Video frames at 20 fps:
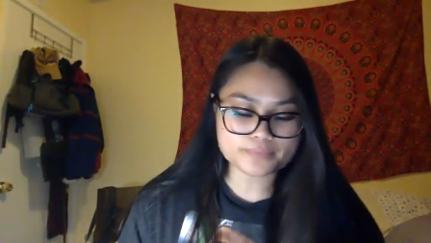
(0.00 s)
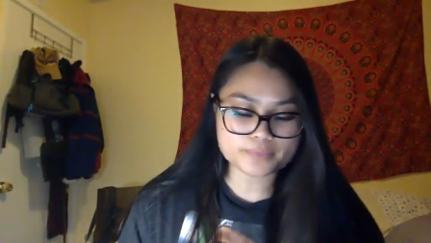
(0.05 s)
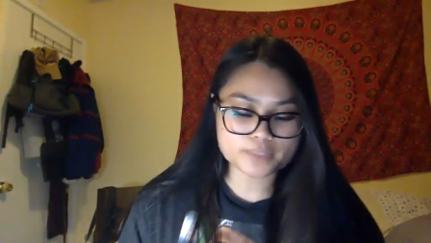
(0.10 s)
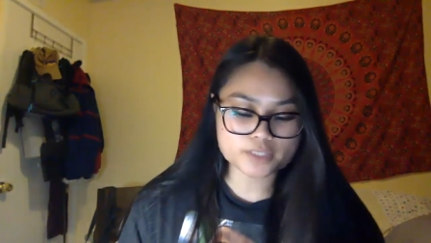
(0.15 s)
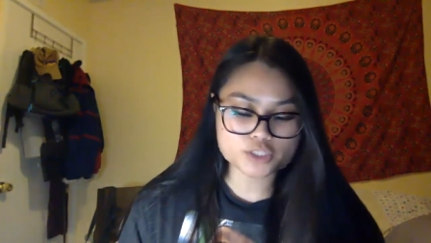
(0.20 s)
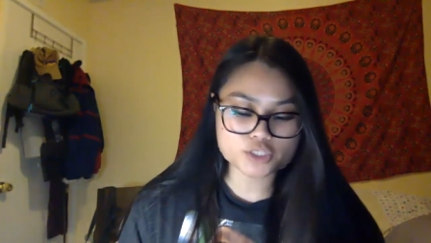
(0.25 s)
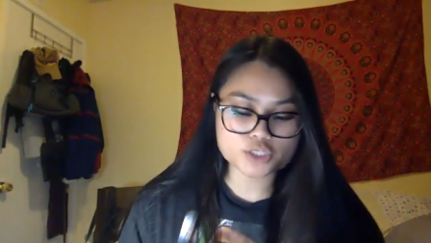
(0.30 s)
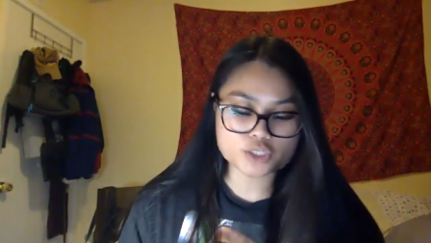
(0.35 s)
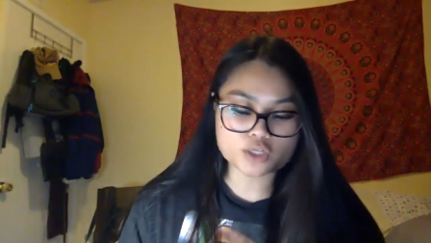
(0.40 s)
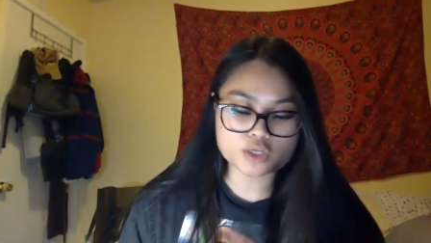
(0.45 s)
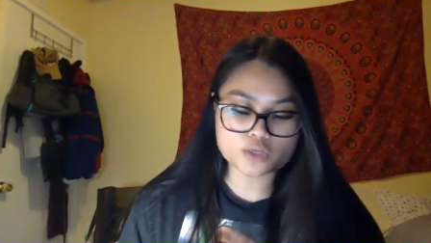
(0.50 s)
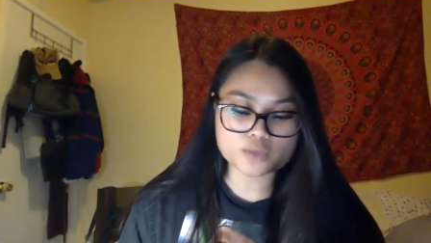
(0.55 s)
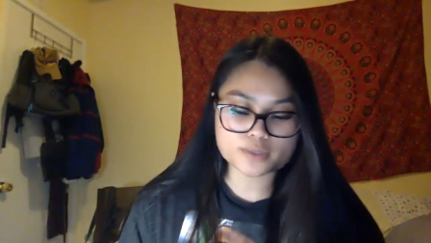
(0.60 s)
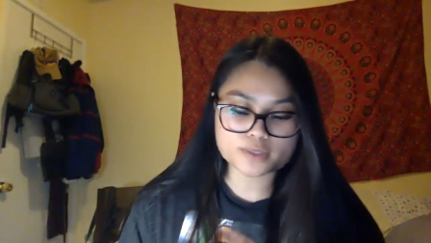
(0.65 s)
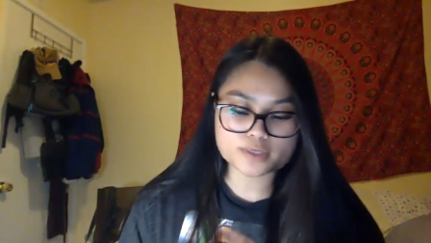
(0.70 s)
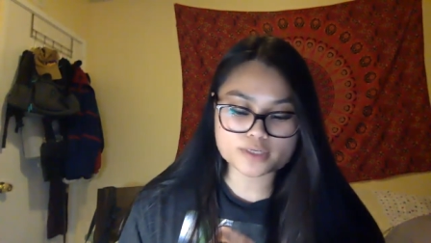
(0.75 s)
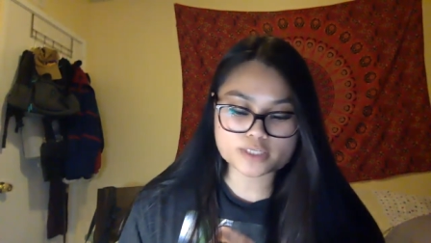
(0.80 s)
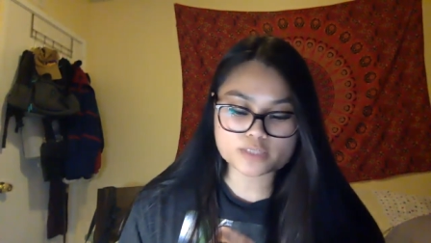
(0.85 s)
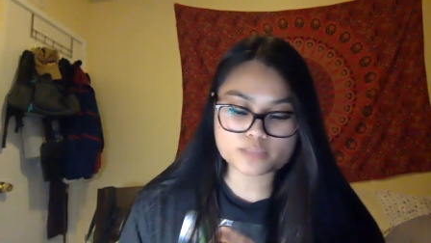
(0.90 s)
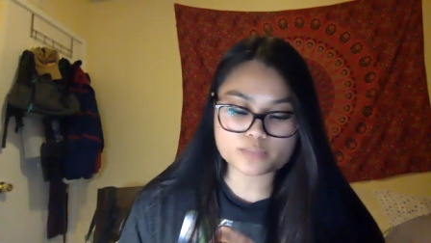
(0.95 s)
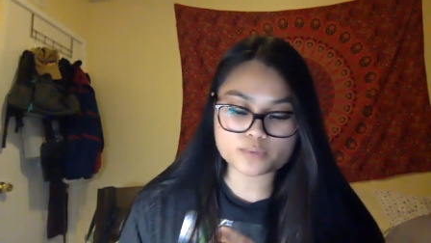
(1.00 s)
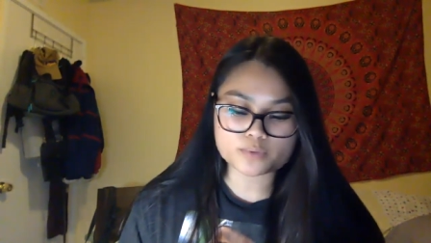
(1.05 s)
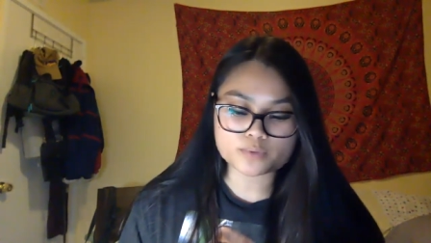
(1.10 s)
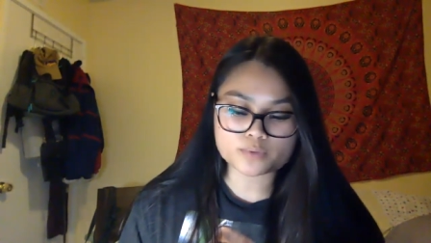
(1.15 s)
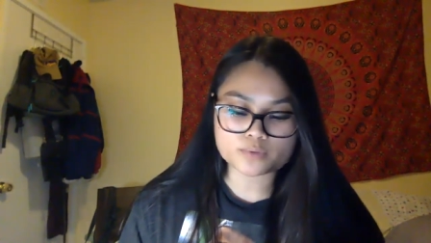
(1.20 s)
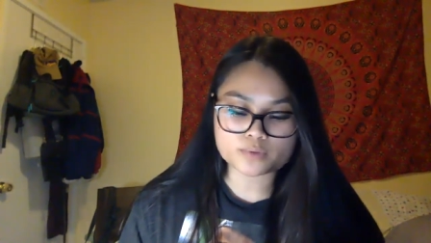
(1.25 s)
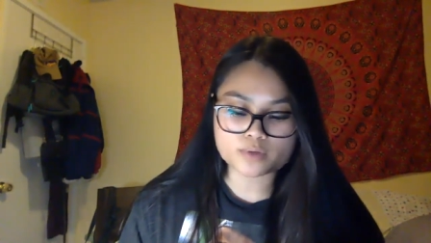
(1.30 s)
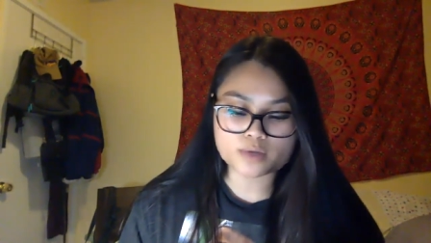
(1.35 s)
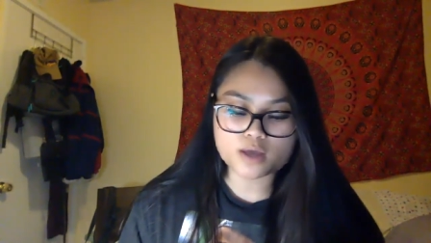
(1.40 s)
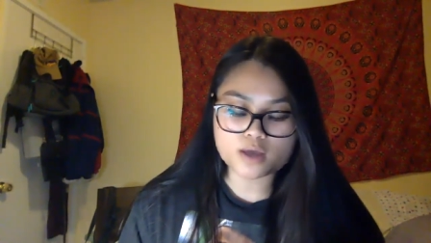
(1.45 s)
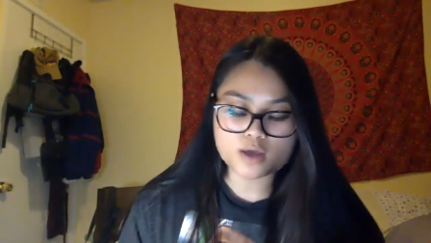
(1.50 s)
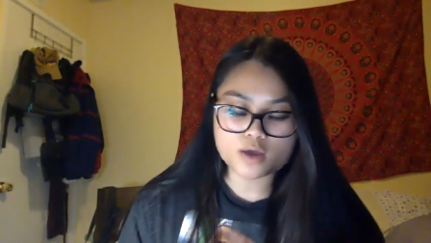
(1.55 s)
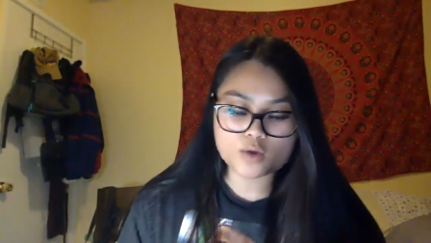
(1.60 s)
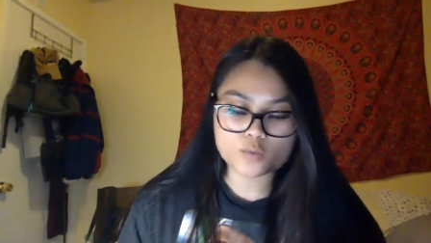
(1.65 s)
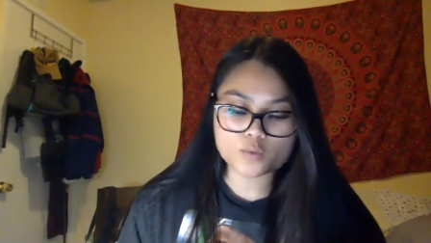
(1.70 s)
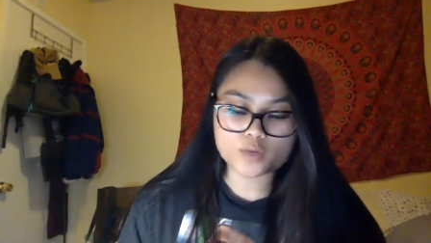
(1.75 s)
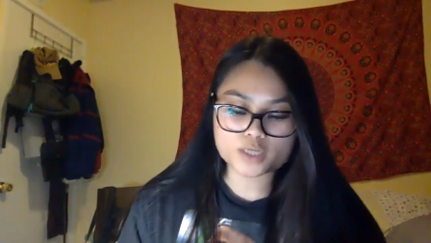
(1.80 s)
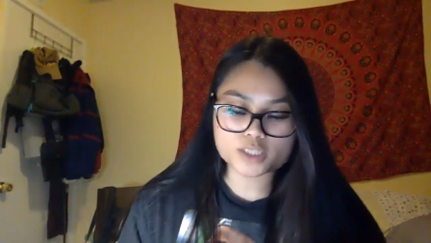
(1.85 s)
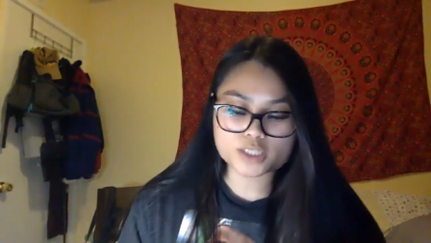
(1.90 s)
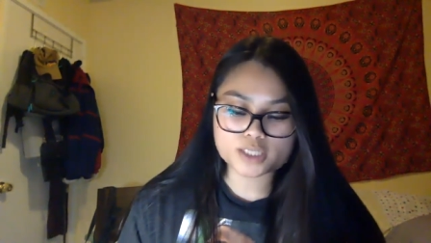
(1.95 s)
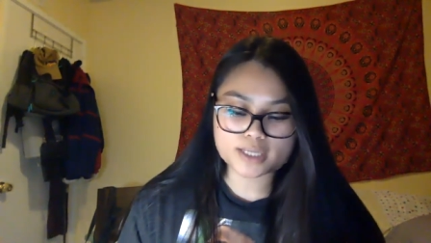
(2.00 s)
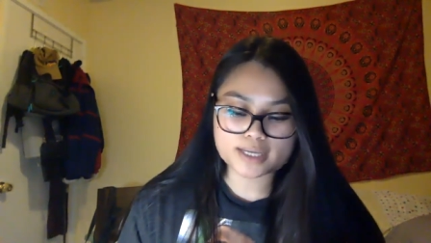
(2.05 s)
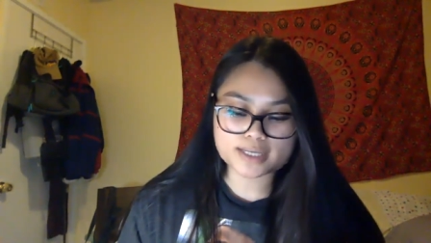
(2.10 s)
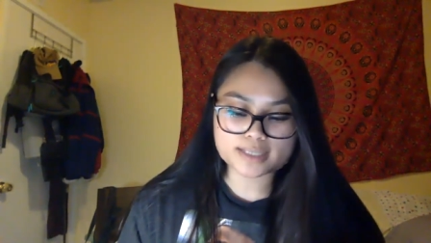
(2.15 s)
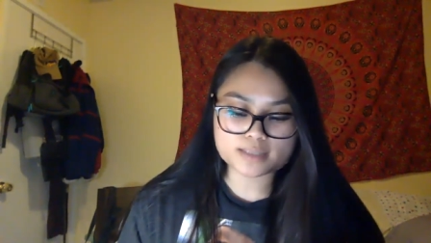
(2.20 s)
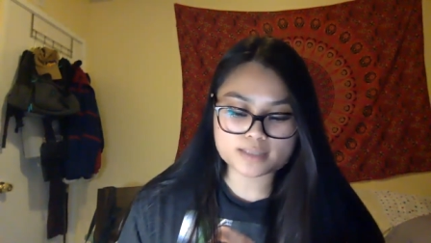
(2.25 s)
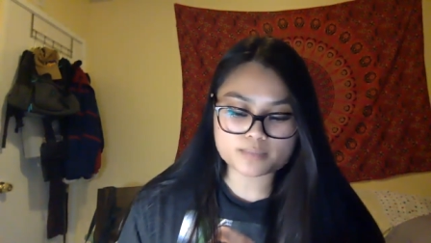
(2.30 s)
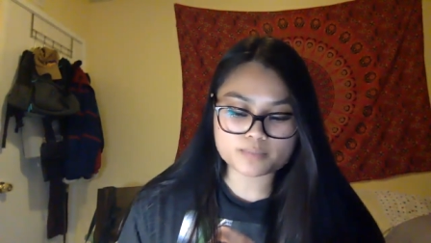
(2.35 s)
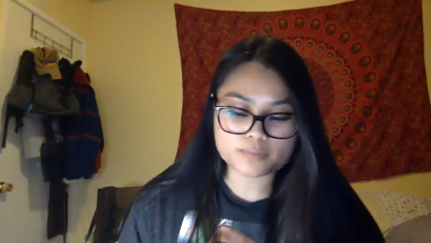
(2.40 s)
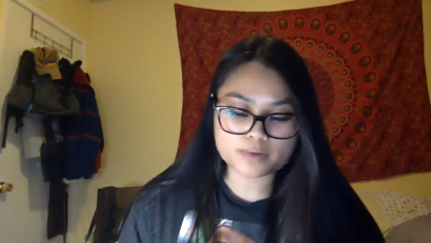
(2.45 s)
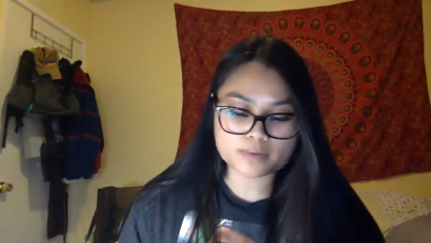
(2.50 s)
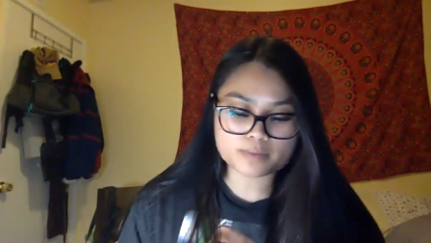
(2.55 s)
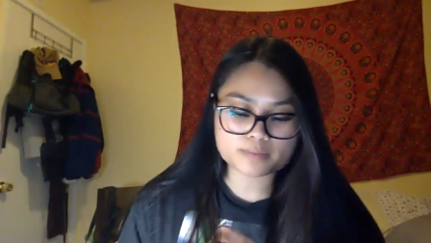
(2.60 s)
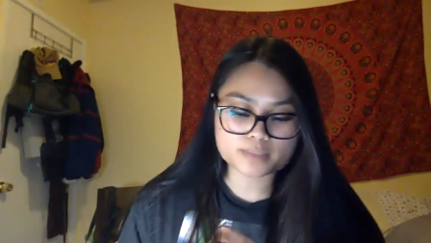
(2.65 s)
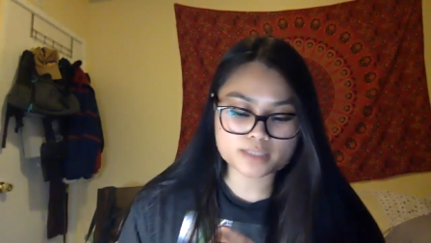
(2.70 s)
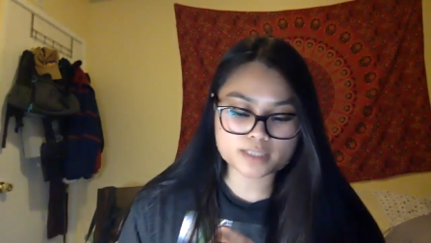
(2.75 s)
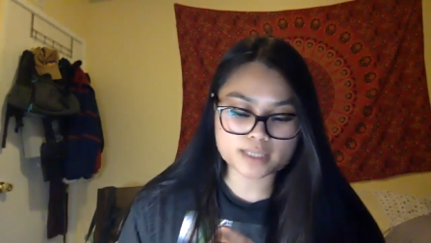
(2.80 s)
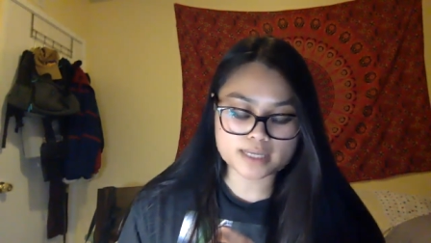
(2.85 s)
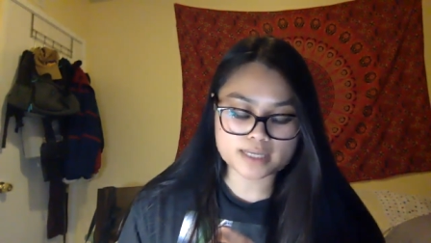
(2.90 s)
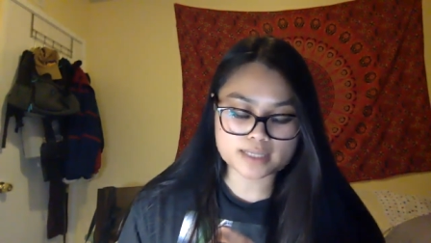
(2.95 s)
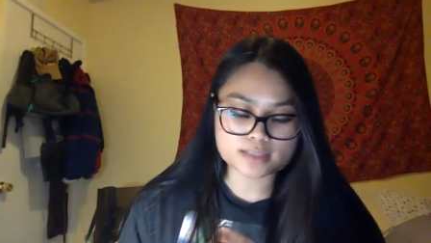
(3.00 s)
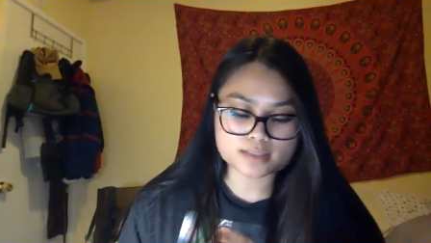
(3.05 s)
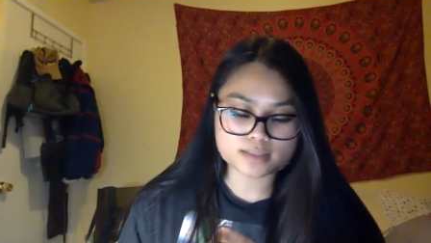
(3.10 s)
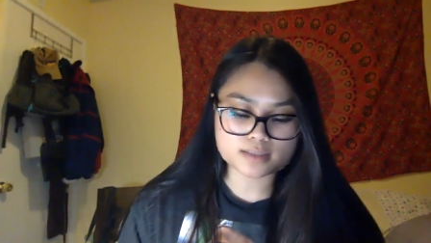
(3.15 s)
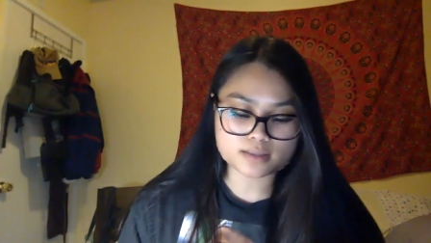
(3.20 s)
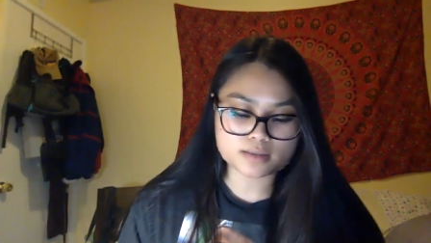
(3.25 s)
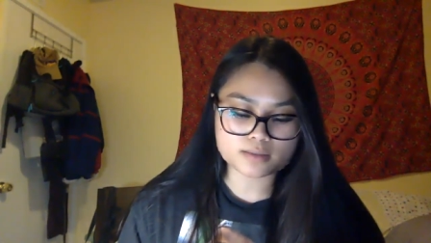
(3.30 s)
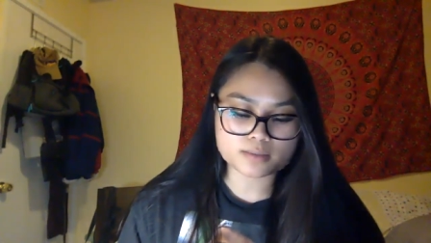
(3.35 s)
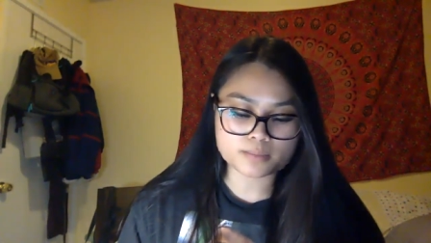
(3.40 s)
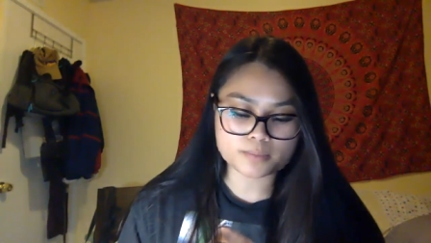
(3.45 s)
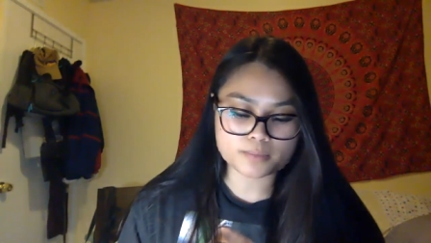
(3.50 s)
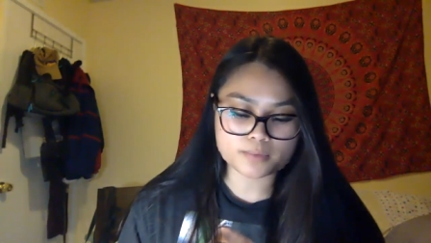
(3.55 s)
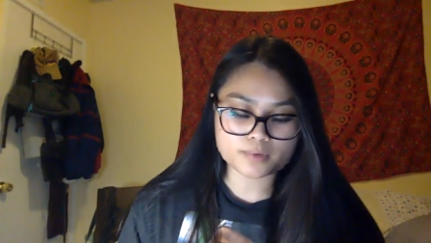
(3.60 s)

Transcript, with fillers: She lowered her spoon, watching as it bumped against the,